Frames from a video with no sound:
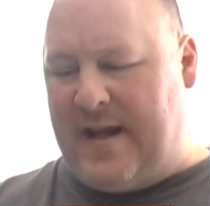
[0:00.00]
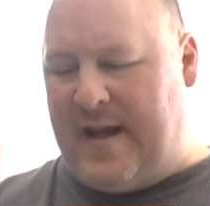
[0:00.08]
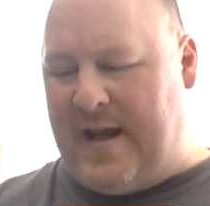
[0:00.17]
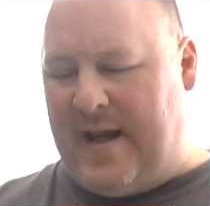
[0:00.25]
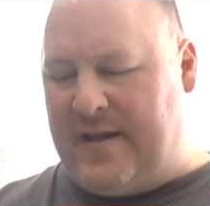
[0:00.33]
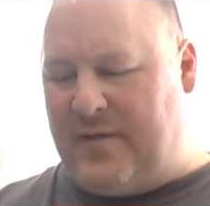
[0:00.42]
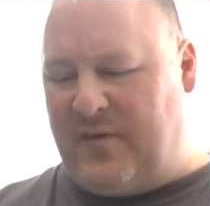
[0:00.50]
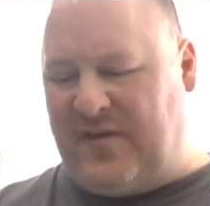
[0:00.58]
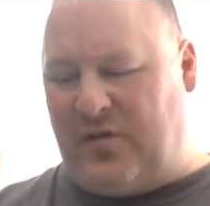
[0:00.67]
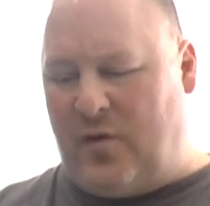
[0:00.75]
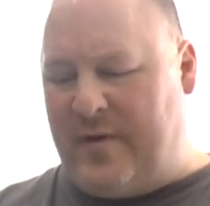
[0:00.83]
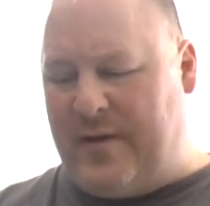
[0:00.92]
And there were
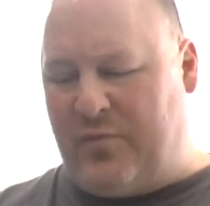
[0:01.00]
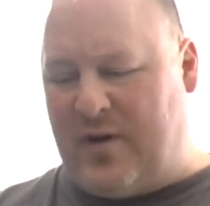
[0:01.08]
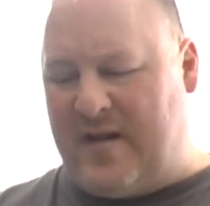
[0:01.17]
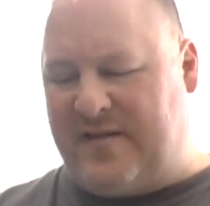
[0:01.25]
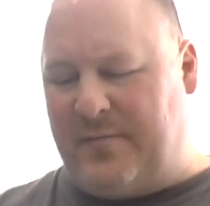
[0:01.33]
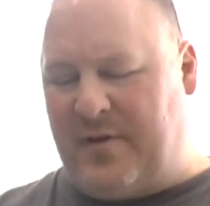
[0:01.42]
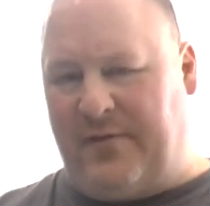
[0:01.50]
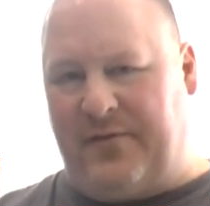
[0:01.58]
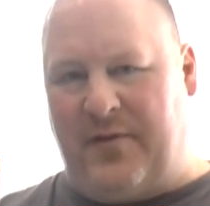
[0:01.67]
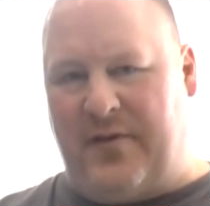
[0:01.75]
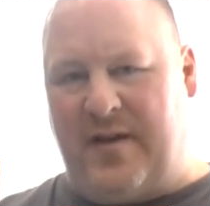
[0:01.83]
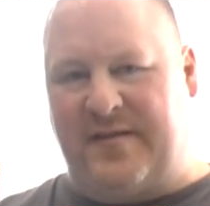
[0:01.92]
so many brands available
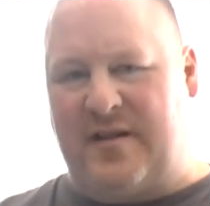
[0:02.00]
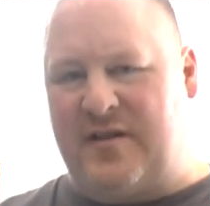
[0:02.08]
for this.